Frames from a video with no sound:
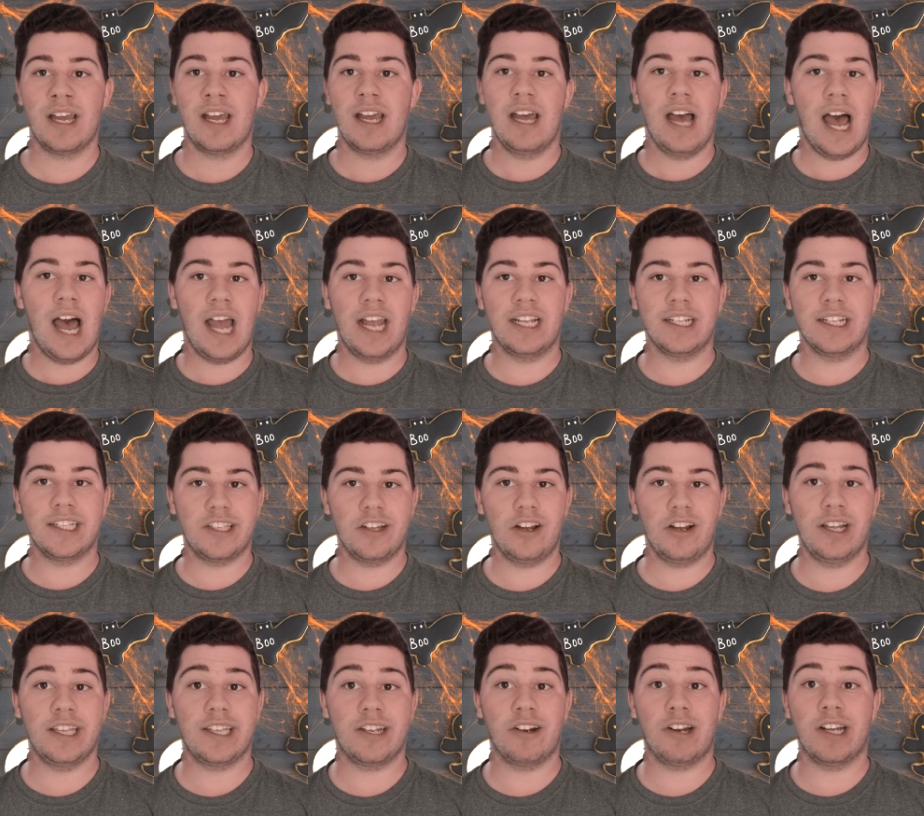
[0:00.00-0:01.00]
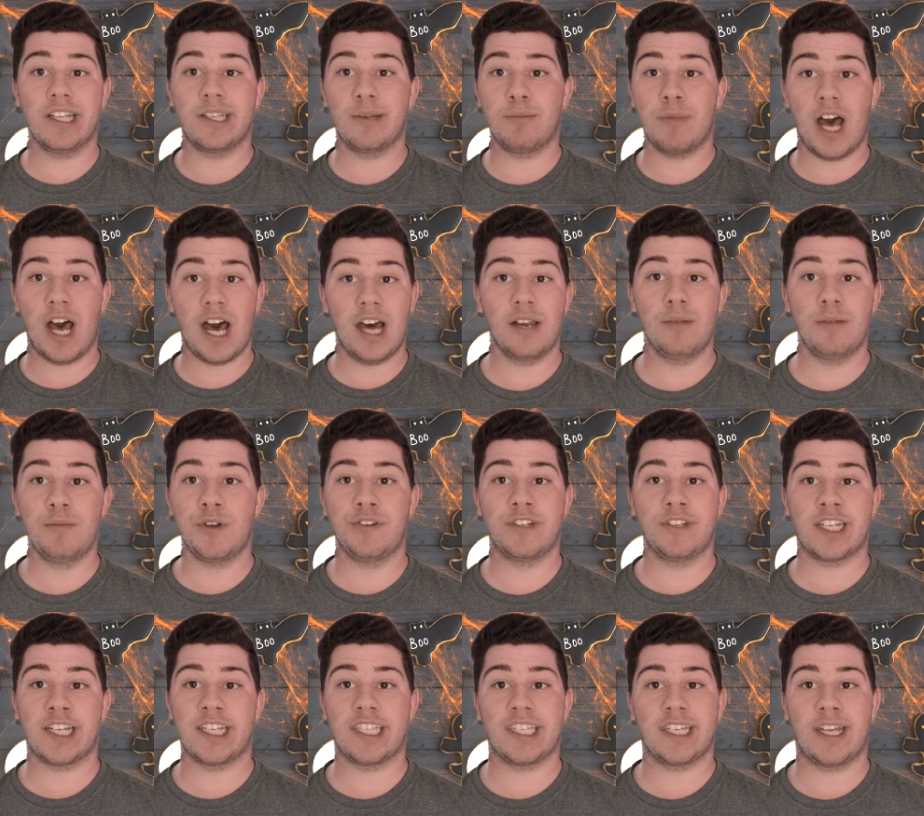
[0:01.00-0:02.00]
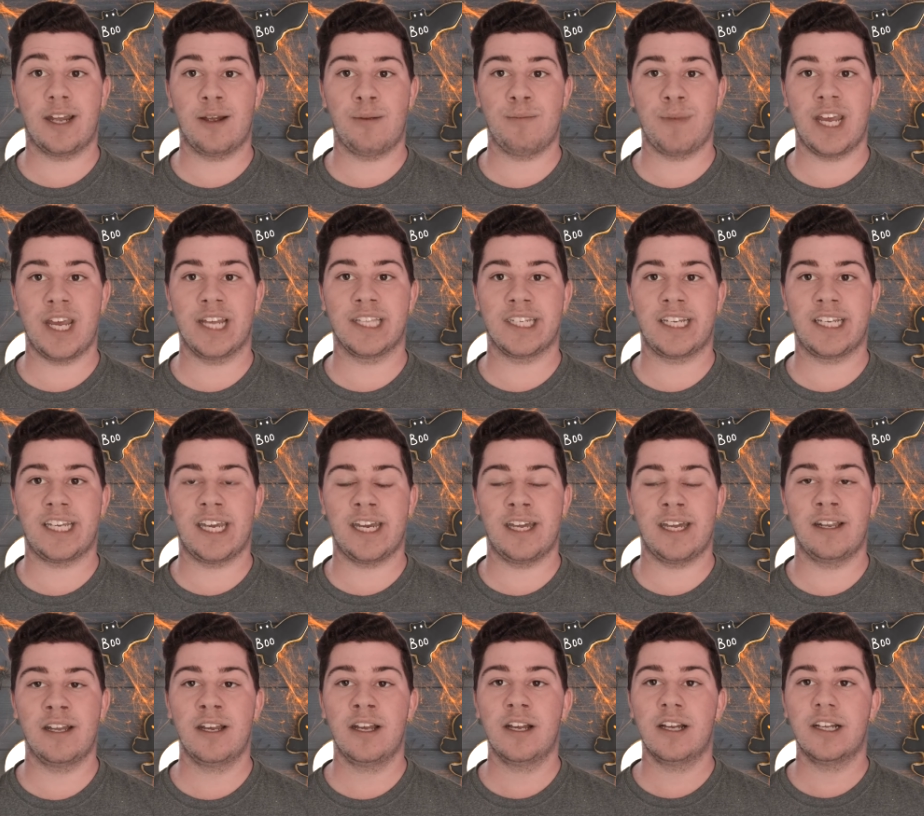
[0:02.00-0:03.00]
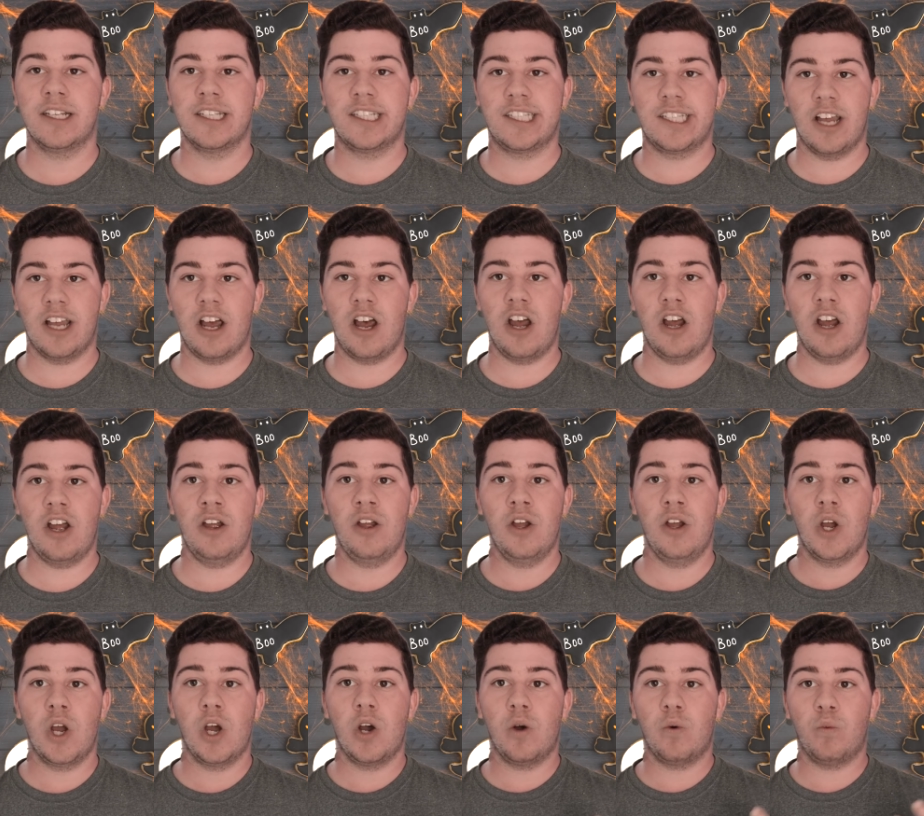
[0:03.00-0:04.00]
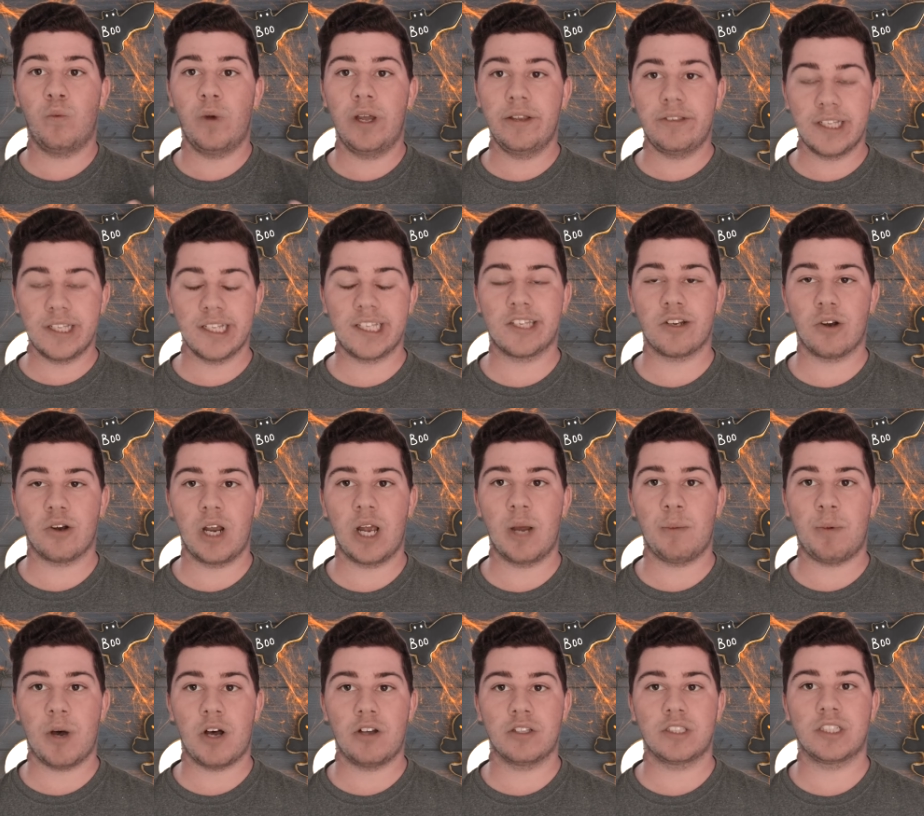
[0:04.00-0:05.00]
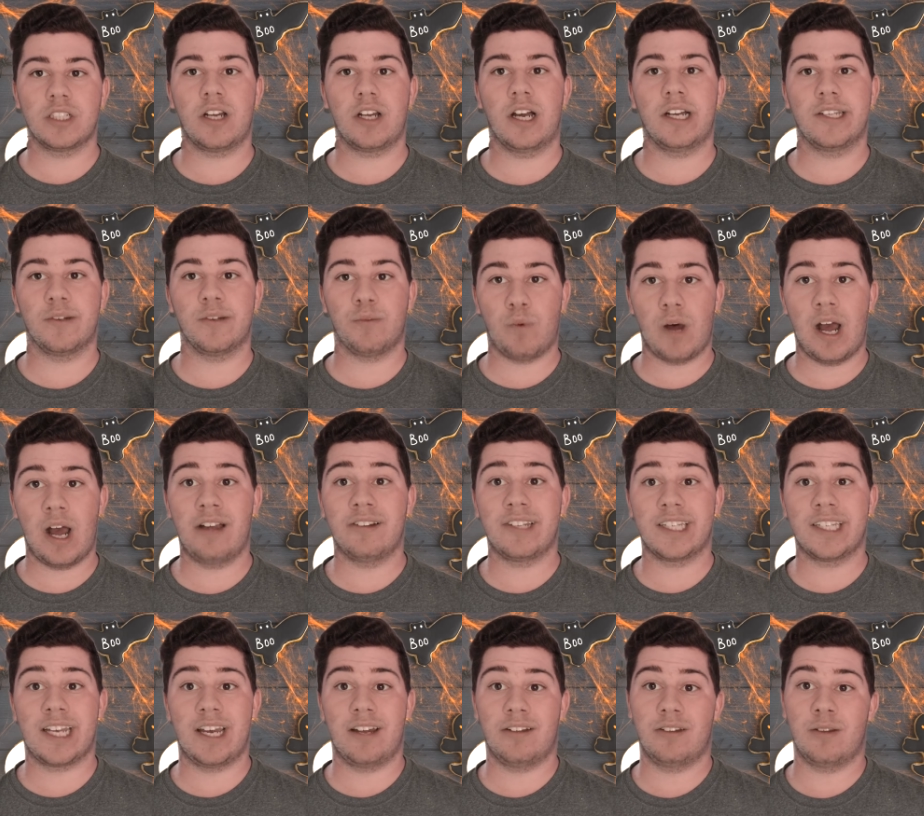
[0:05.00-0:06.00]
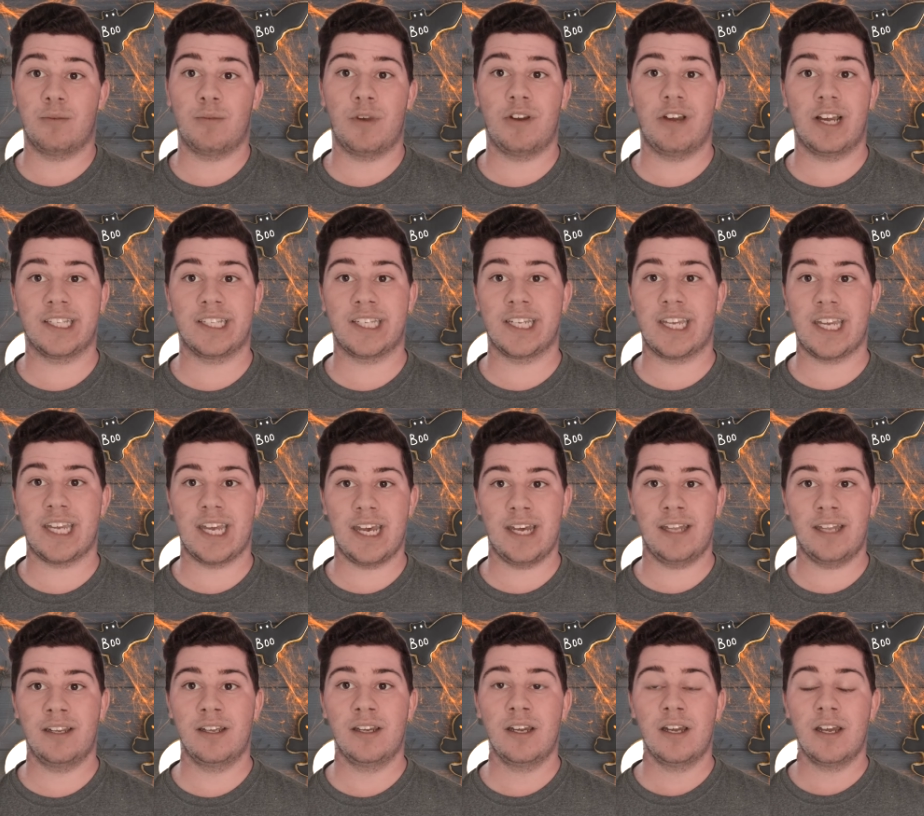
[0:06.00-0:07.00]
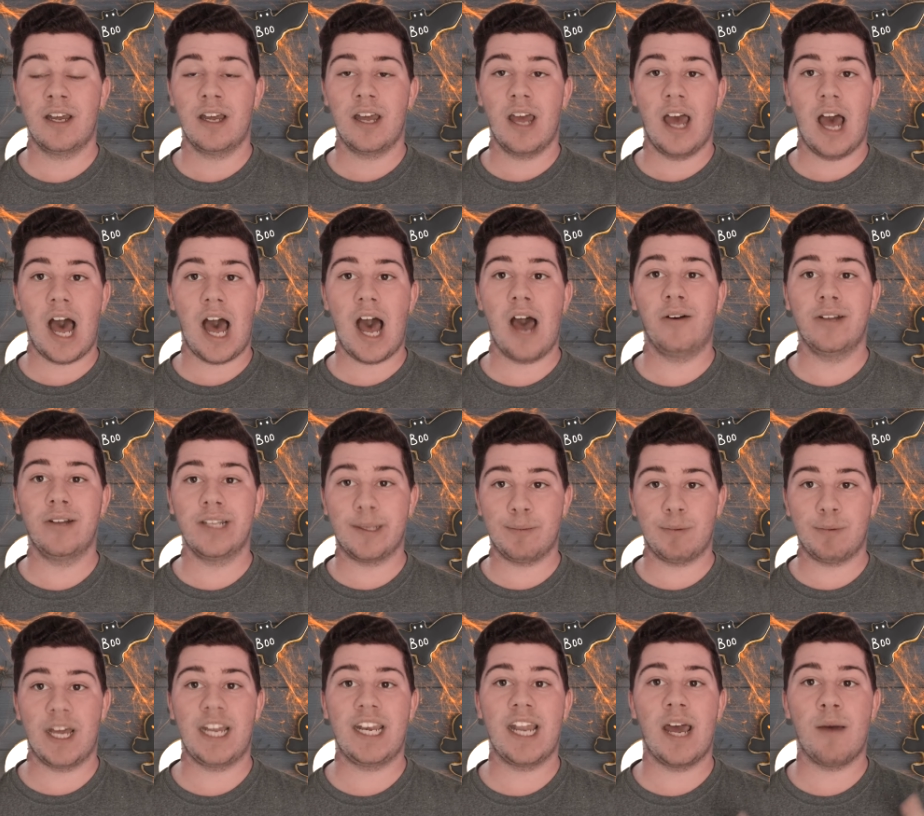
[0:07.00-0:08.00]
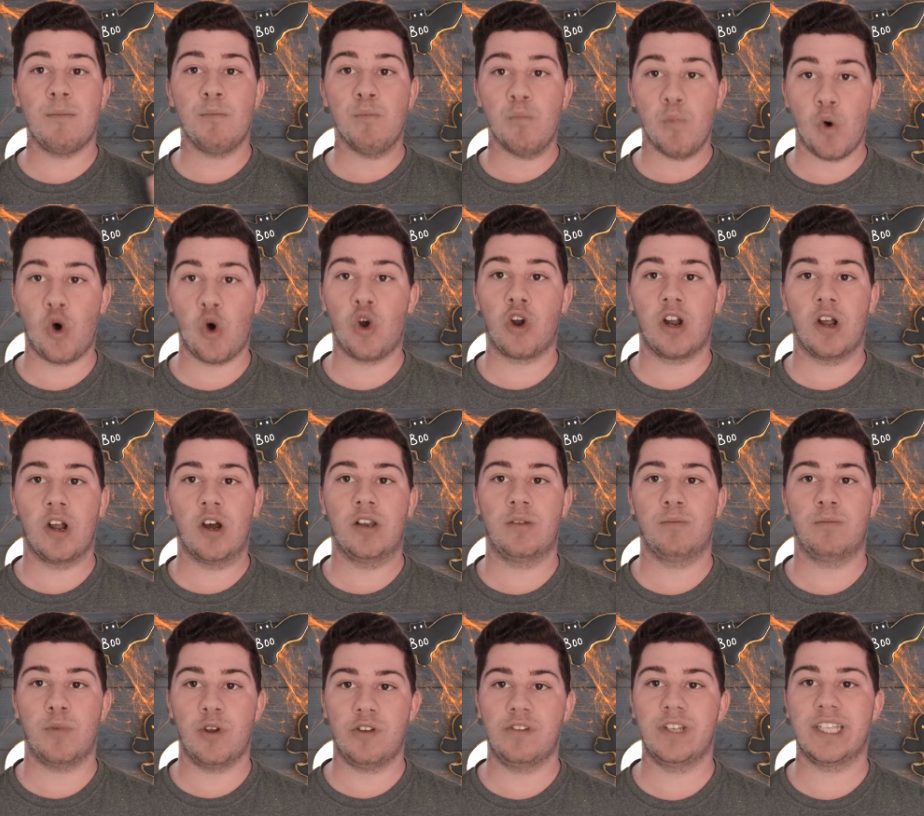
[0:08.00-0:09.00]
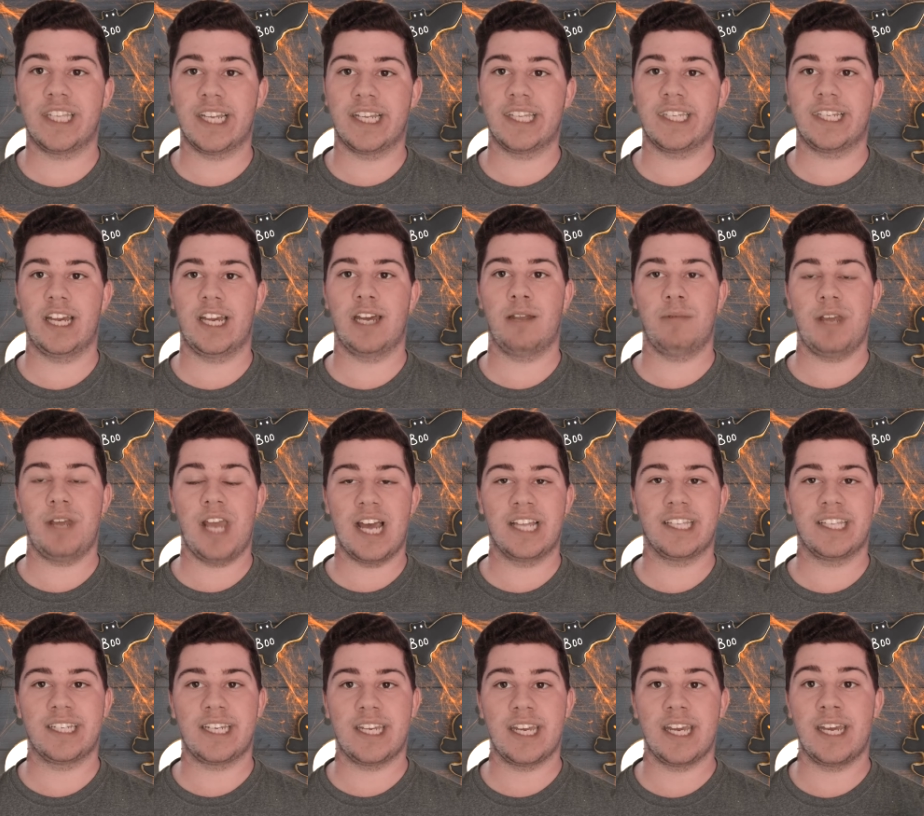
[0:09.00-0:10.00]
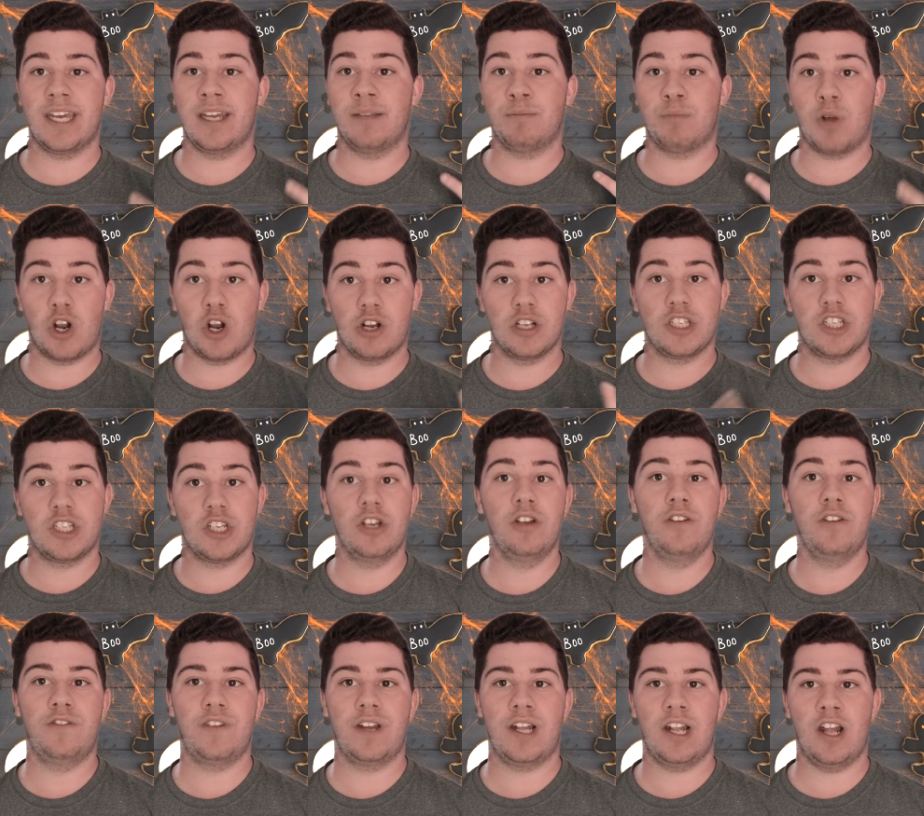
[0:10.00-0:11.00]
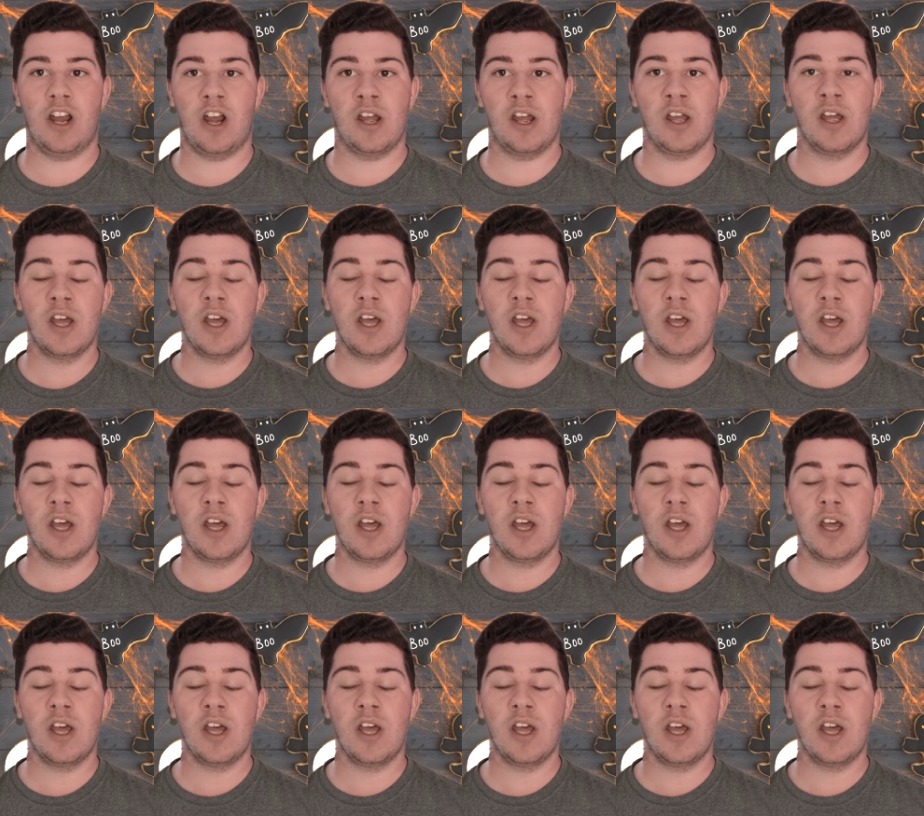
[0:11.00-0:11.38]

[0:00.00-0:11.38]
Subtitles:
I just noticed there are some other movies that scare me as a kid. So with the story of Poltergeist of why I was scared of the movie as a kid, I'll explain that more on movies that scared me as a kid part 2 video.